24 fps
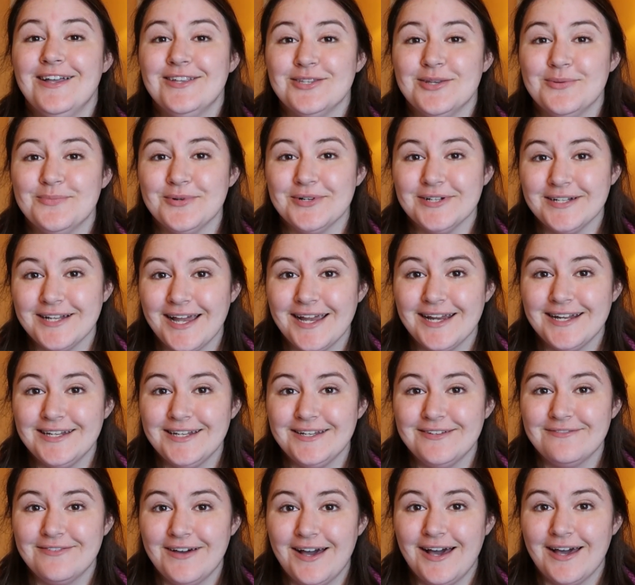Number
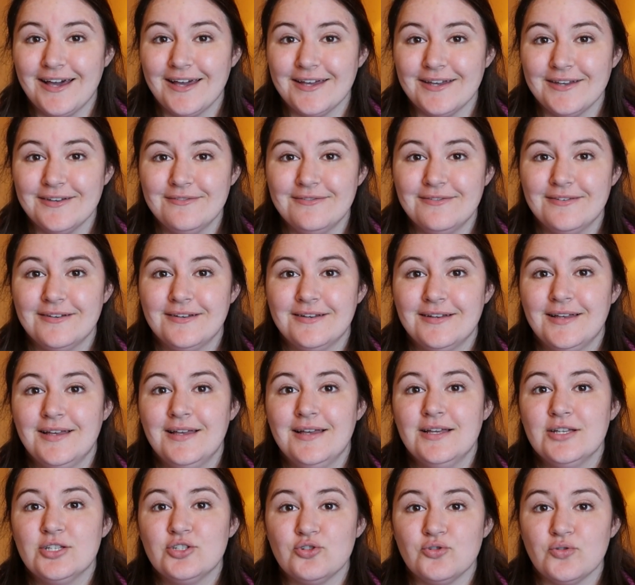95,
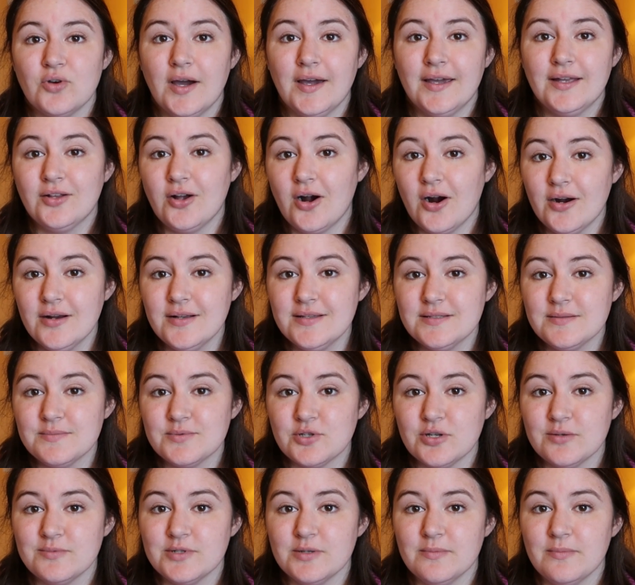try an art
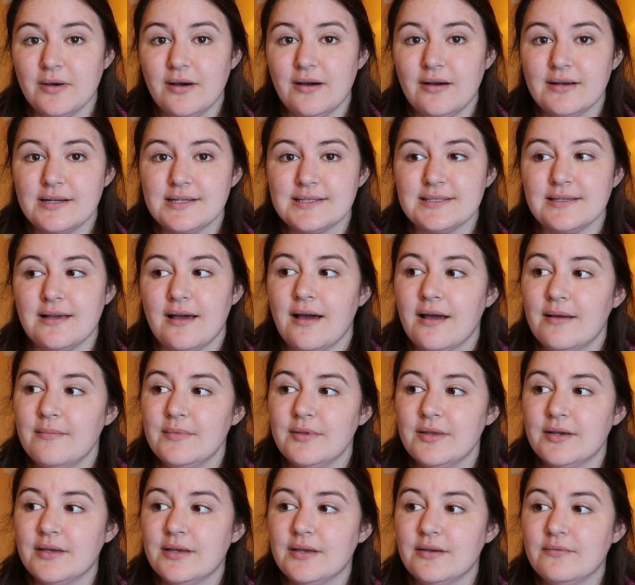subscription box. I'm
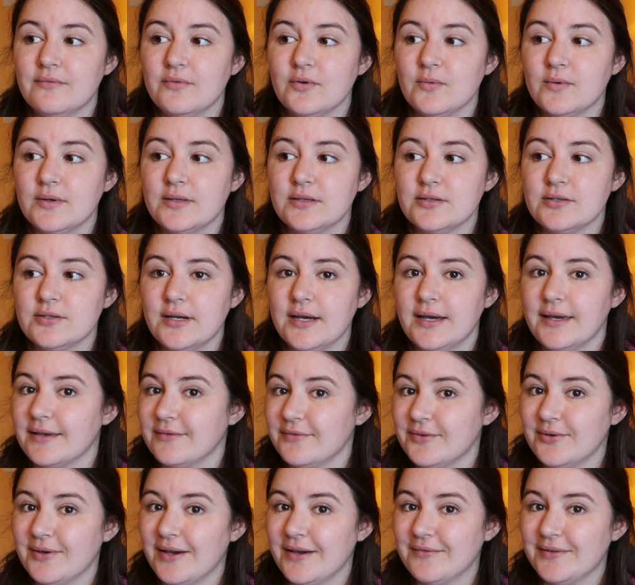looking for one to try.
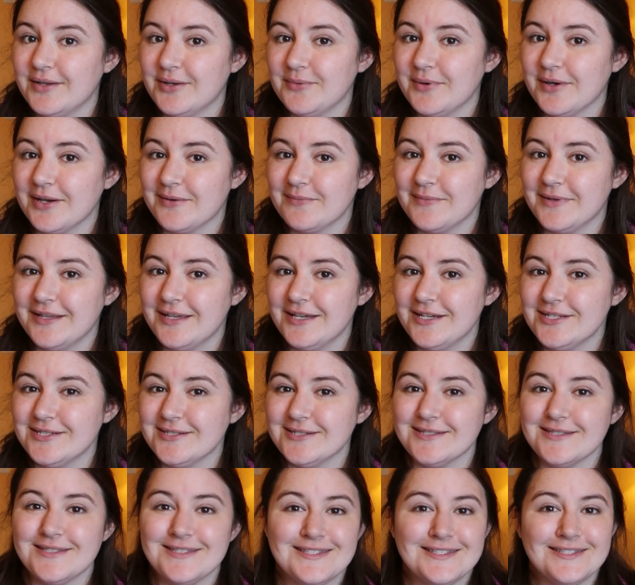If you have any
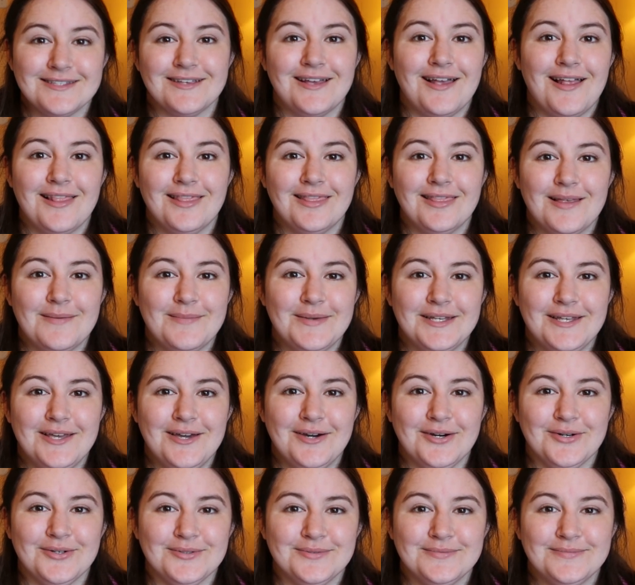recommendations, let me
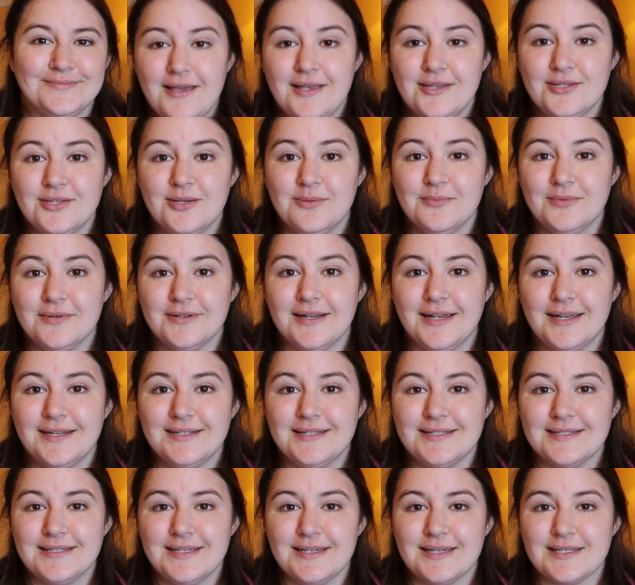know. Number
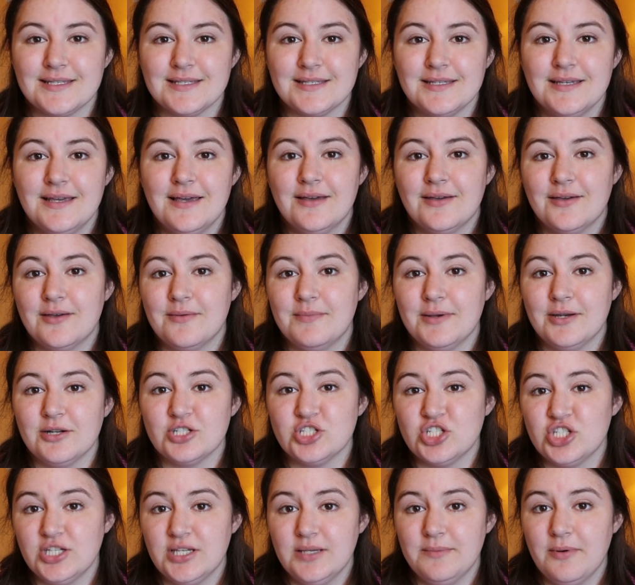96, compare
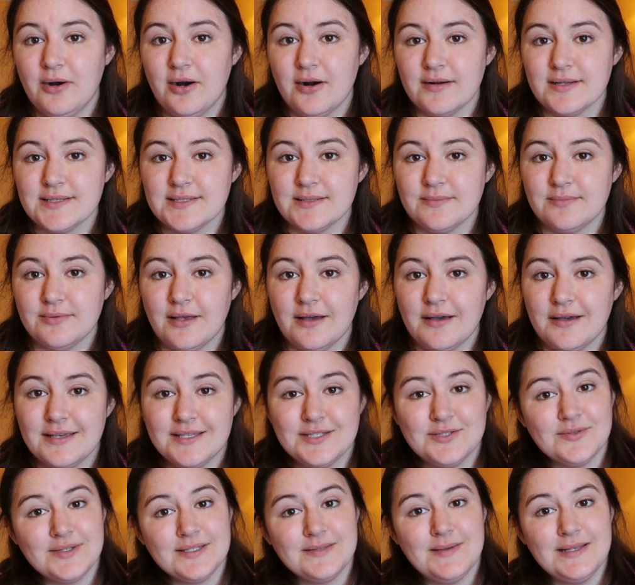cheap art supplies
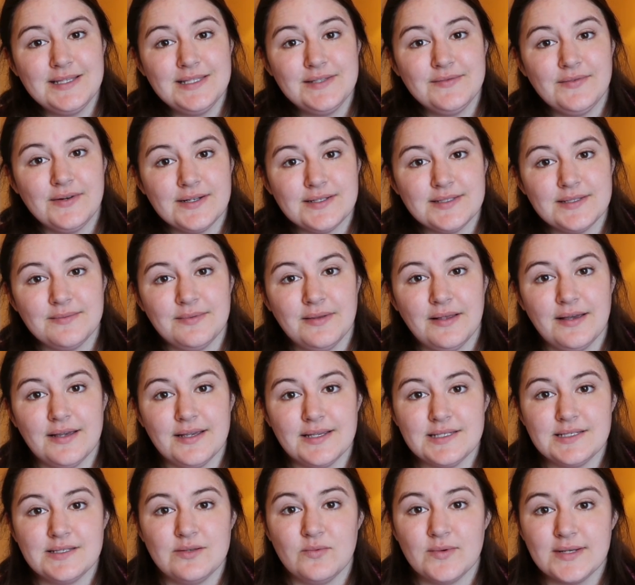to expensive art
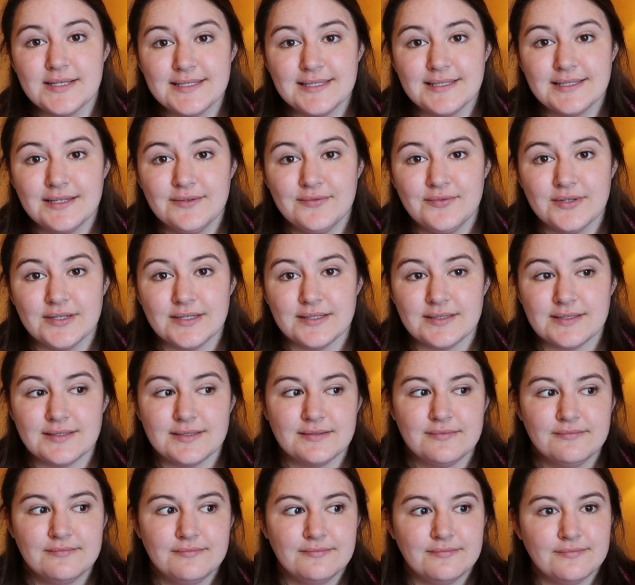supplies. What's the difference?